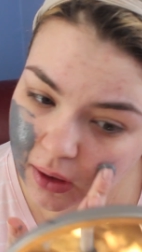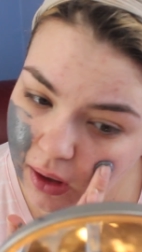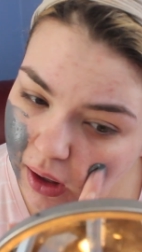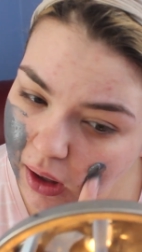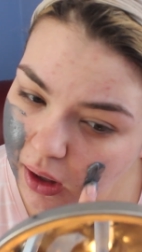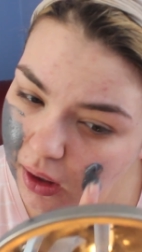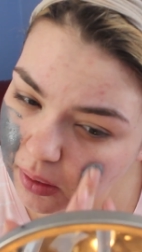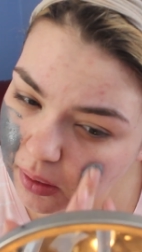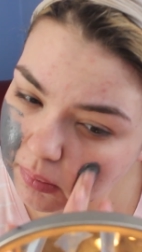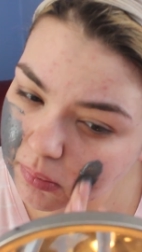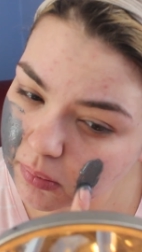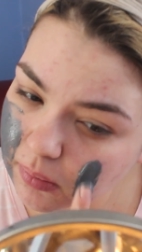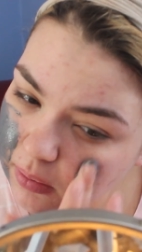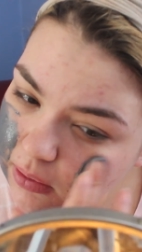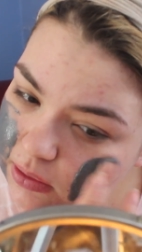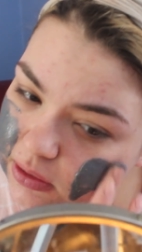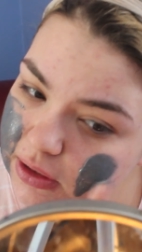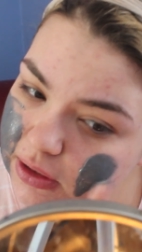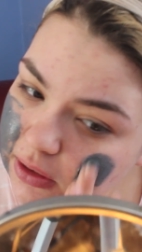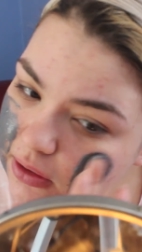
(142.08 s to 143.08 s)
um,
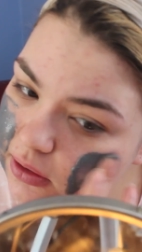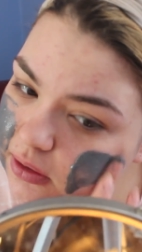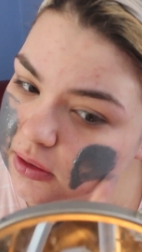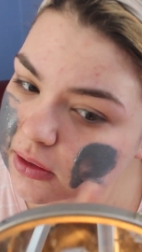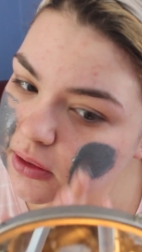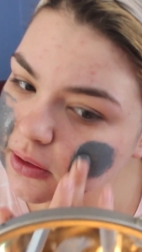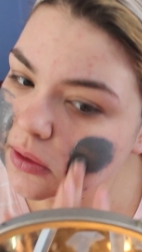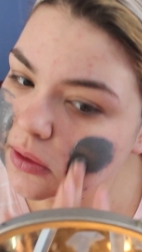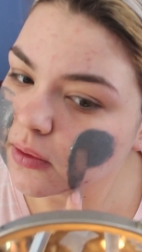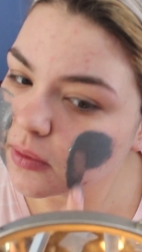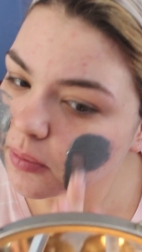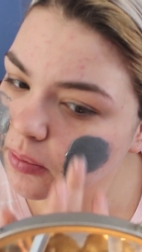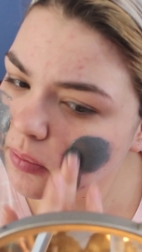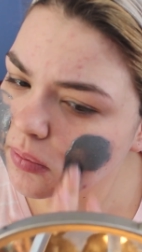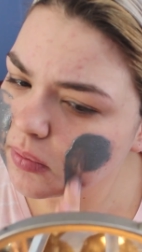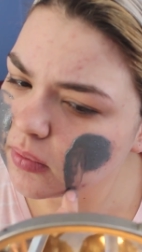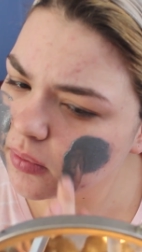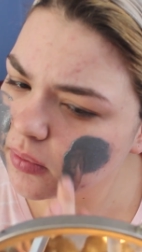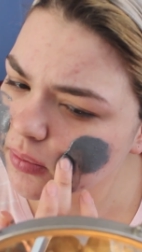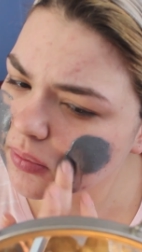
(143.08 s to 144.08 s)
little
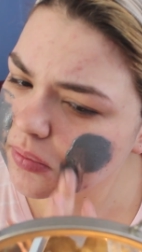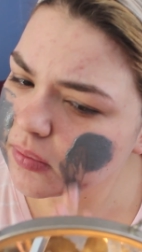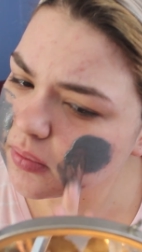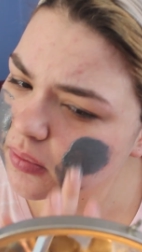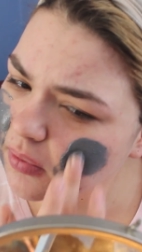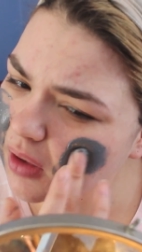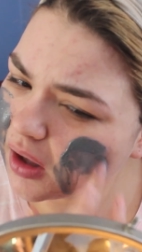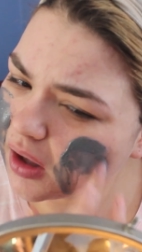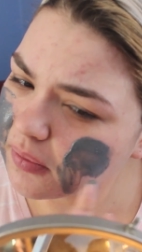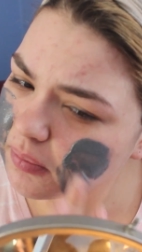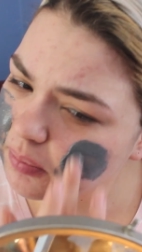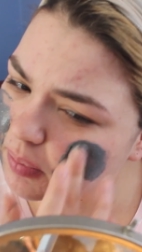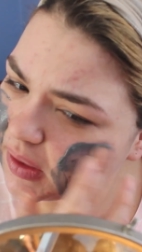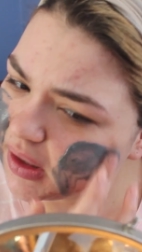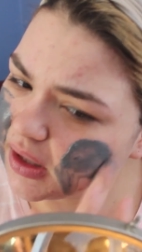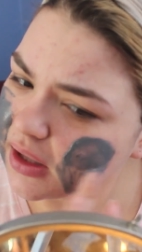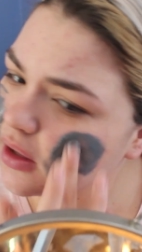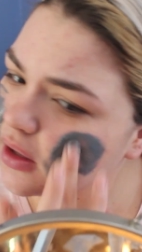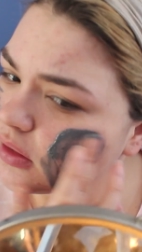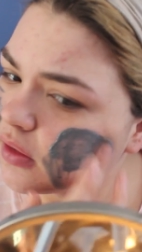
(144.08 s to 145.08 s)
not
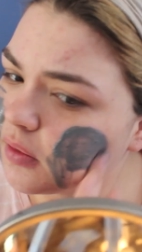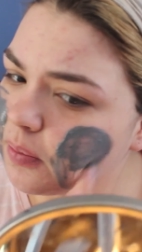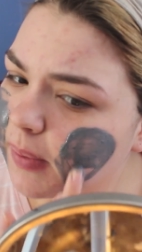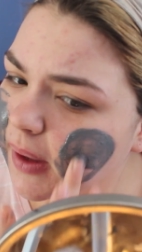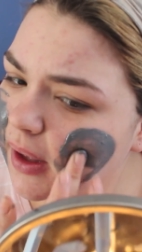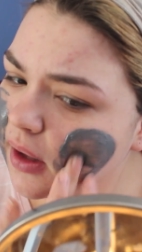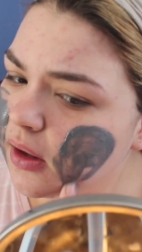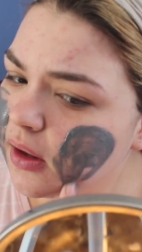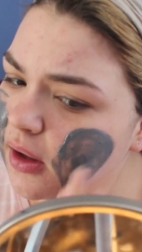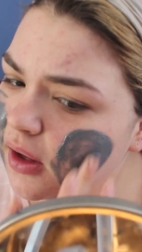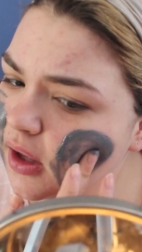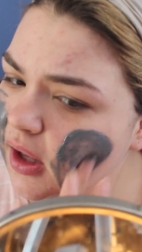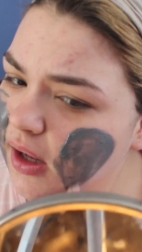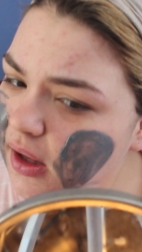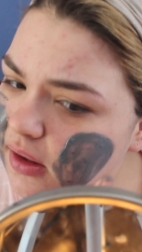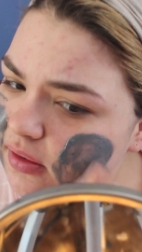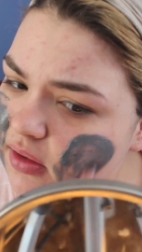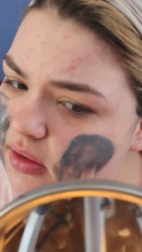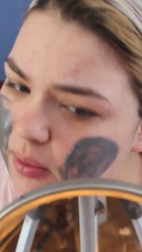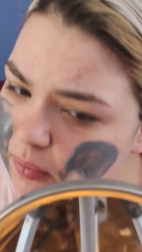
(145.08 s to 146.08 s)
beads, but it
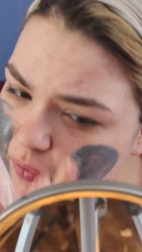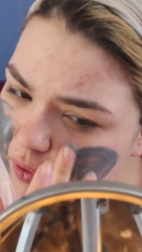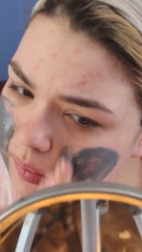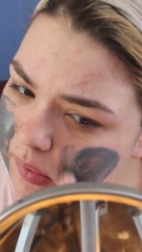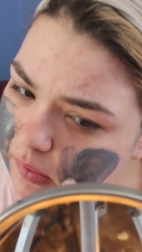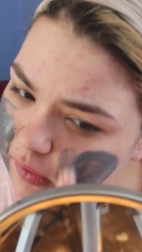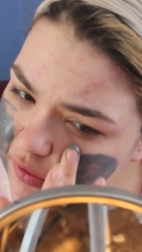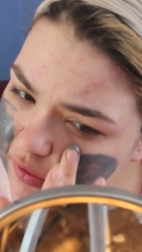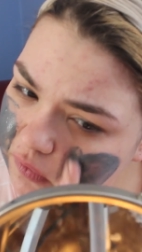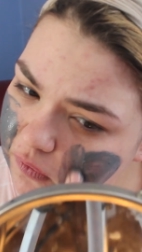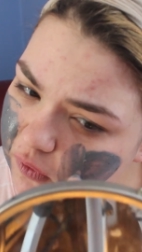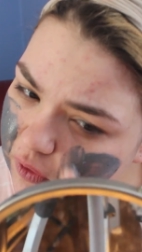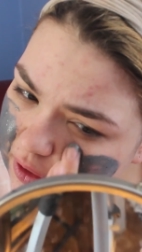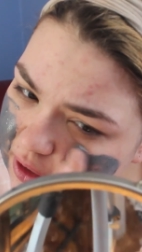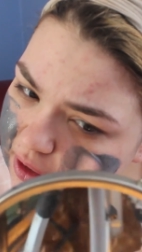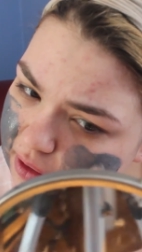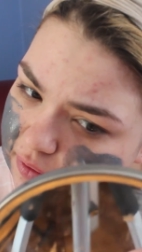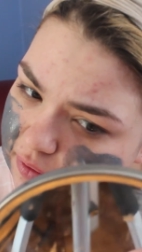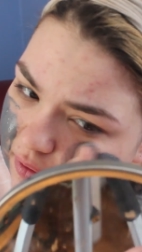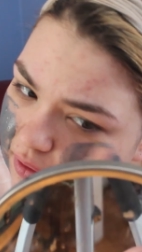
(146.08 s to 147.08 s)
has some form of
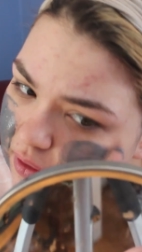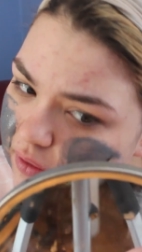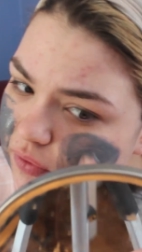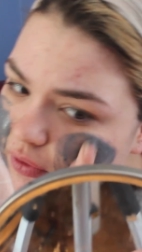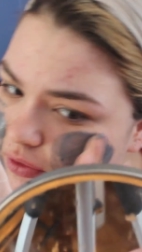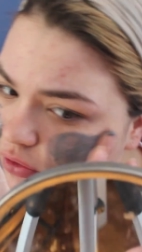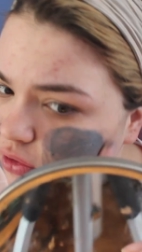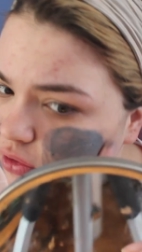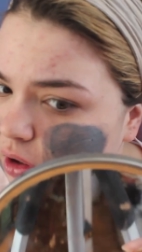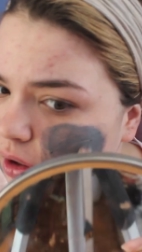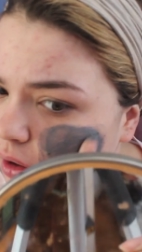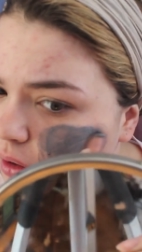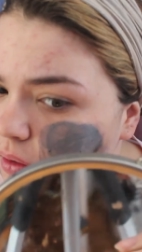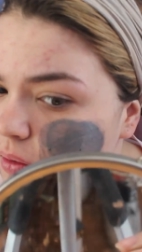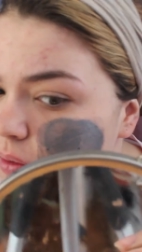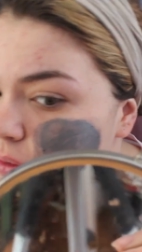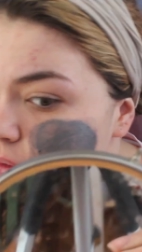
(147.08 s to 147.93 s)
exfoliants in it for sure.